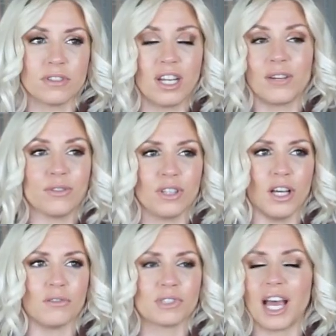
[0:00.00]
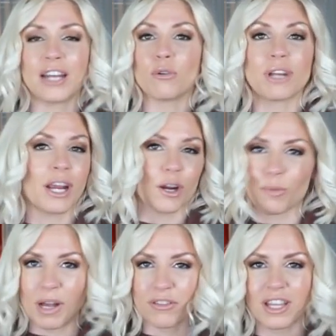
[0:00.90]
not even loves. I don't care
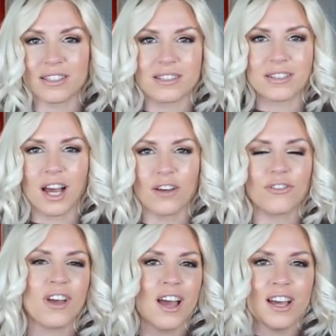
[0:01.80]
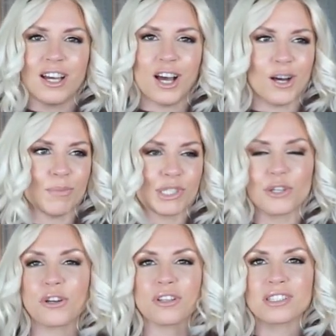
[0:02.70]
about that stuff uh,
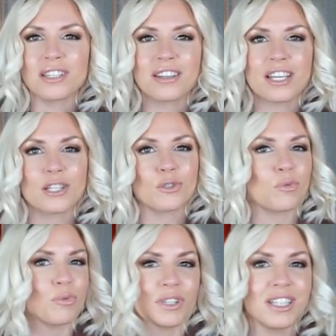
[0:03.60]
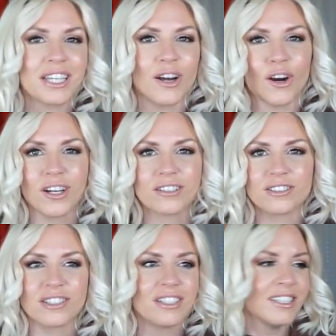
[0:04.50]
materialistic things really
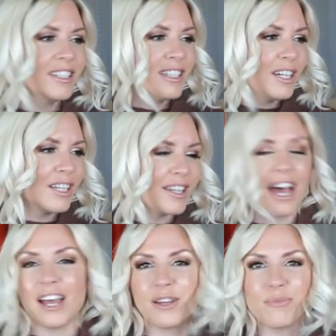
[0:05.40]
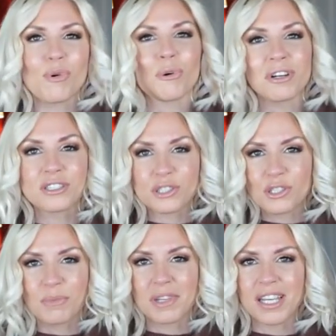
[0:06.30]
aren't that important
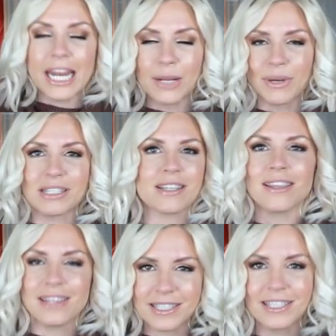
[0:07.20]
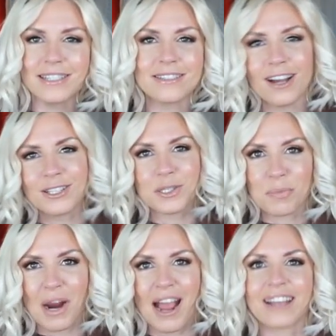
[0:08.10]
to me. Anyways, this is not to
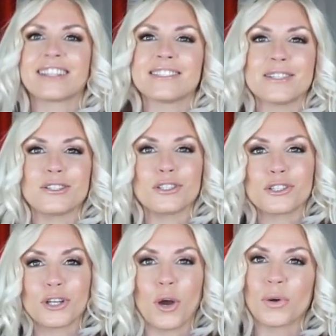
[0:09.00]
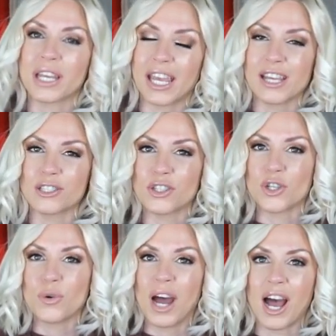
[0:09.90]
brag. This is to show in case
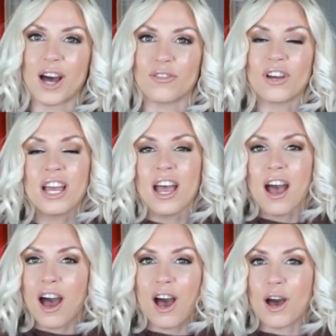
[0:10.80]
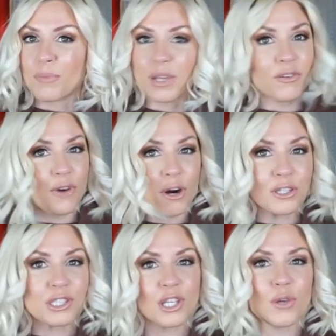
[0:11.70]
you have um, gift
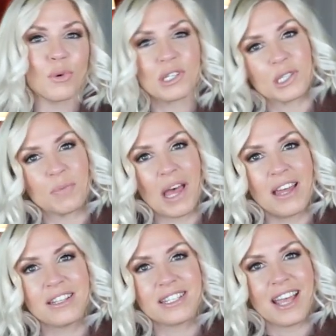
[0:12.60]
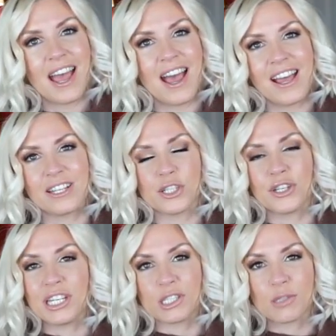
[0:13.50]
cards that you want to spend and you
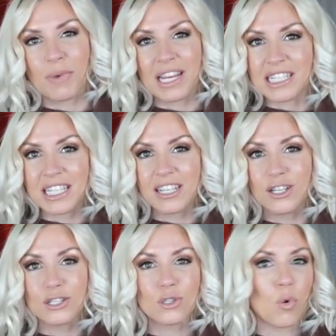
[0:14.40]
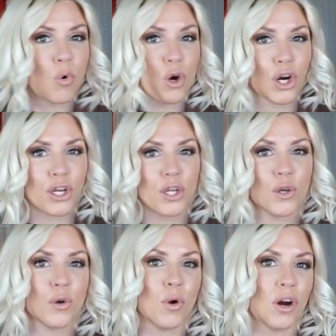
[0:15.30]
need some ideas or
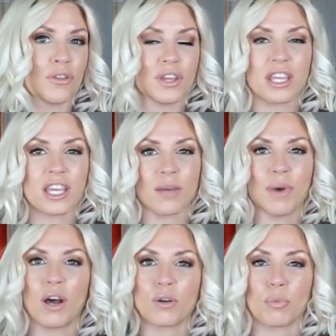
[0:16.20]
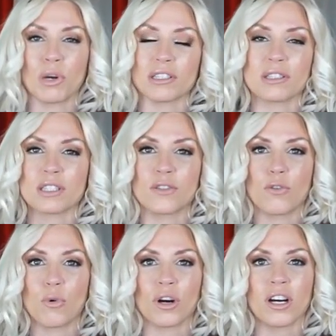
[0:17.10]
you are thinking about presents
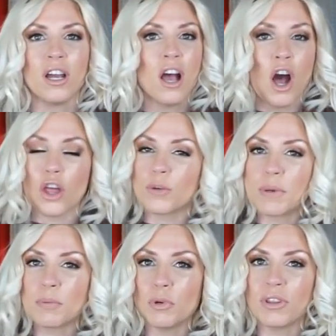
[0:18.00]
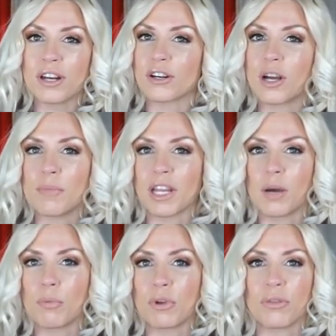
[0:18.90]
for other people that are coming
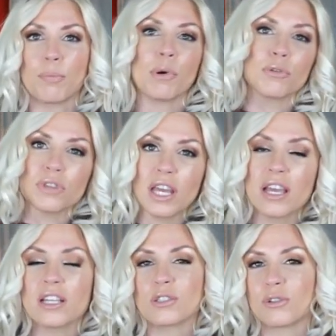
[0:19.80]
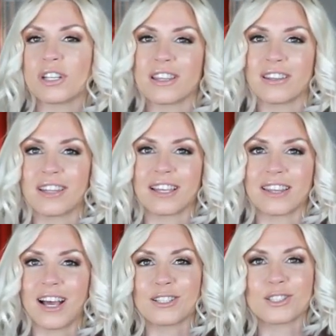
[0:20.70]
up with birthdays or anything like
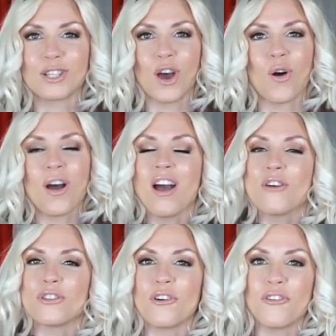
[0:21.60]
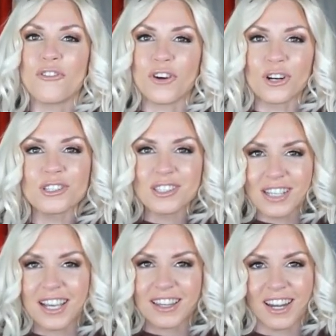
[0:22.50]
that. So the first
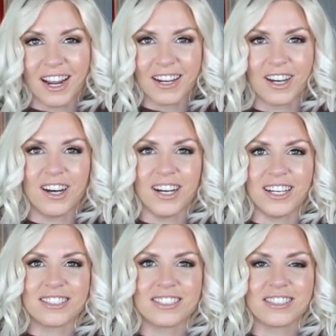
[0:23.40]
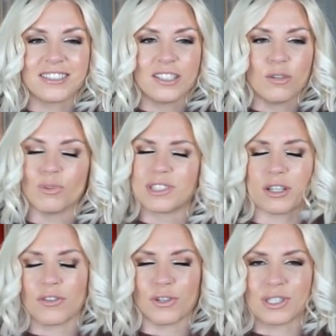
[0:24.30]
thing that I got, well it's
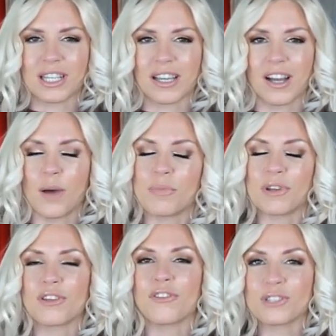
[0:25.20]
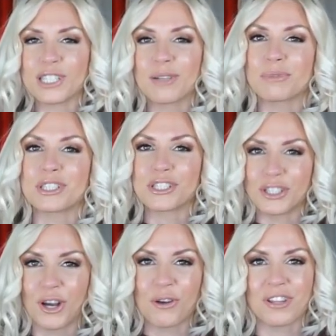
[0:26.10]
not the first thing I got, but the first thing I want to
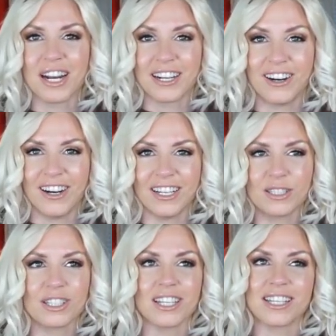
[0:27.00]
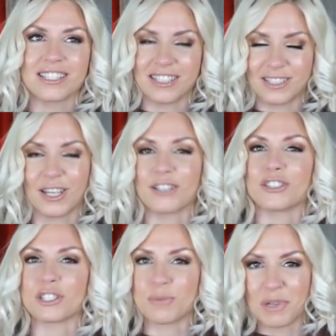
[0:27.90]
show that I got since I
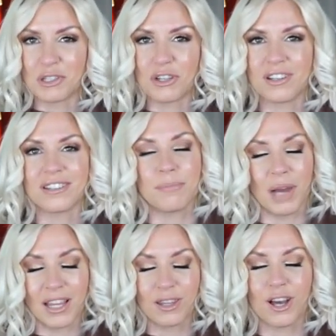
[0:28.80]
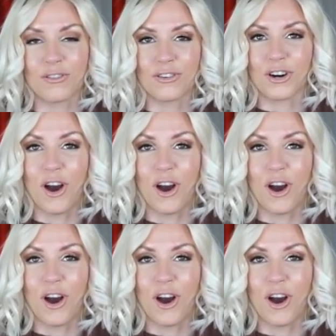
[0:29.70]
just mentioned my love for